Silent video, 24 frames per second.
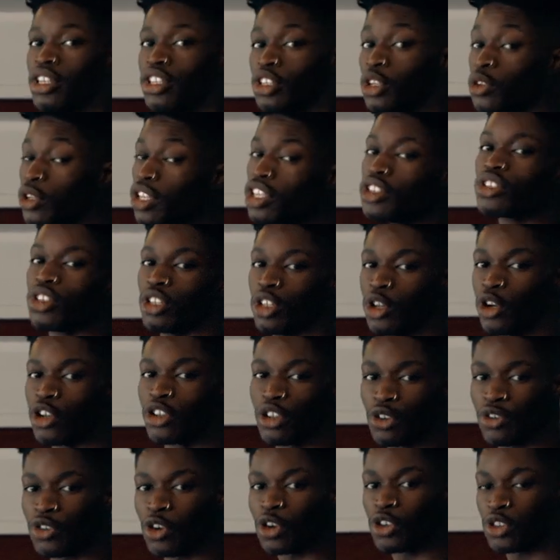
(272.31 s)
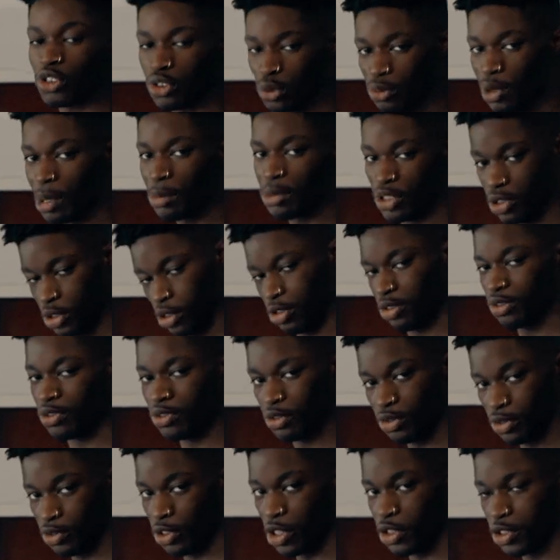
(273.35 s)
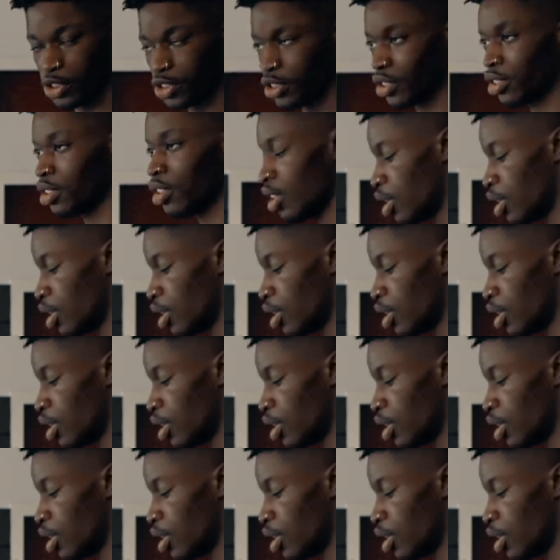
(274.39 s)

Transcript: You need to learn the first Webster first.